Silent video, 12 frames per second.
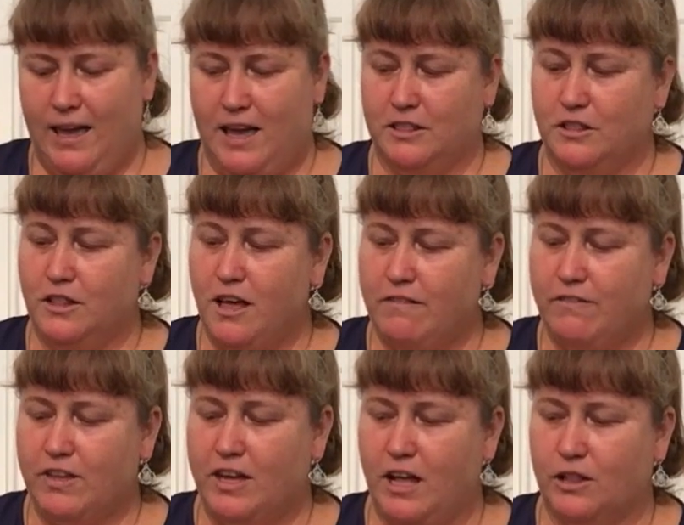I love the
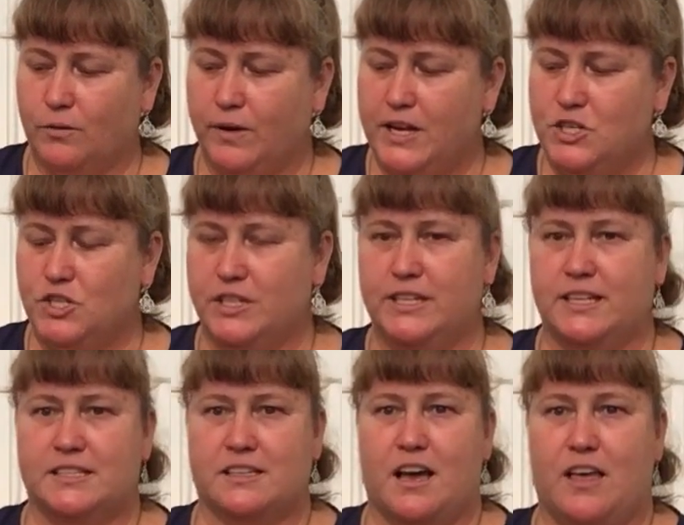coloration.
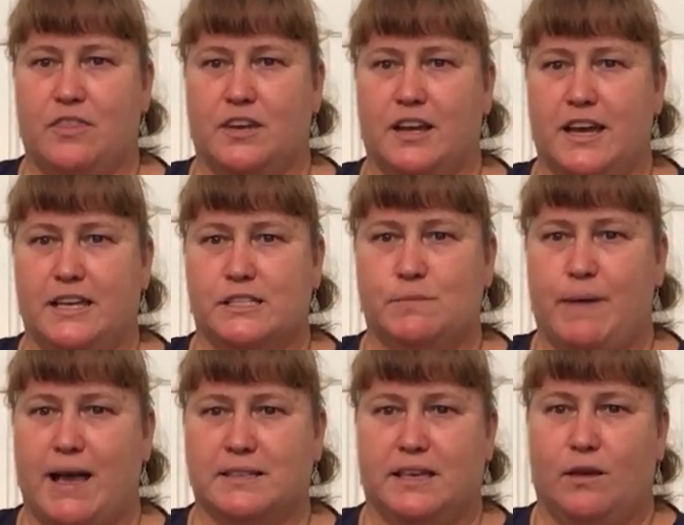It's got the nice
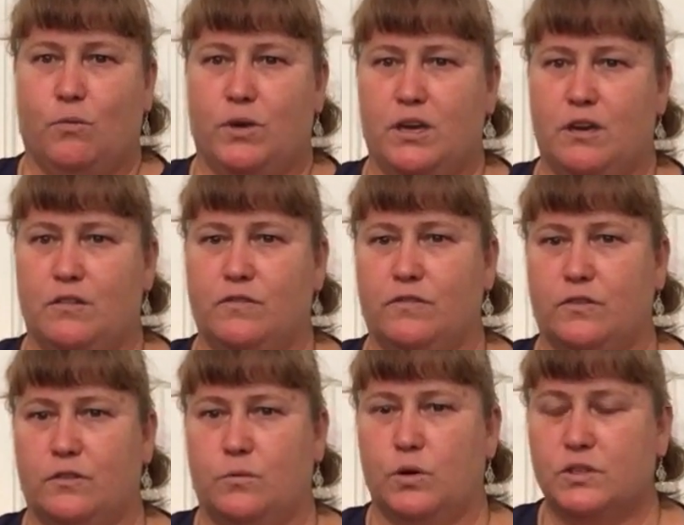basket weave
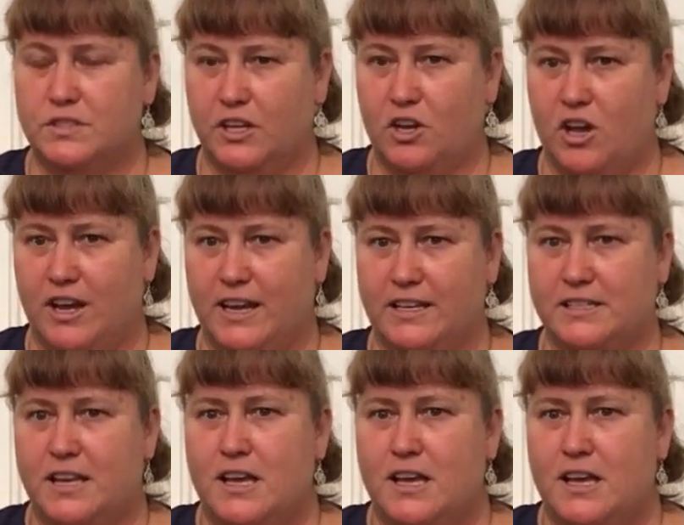quilting on it,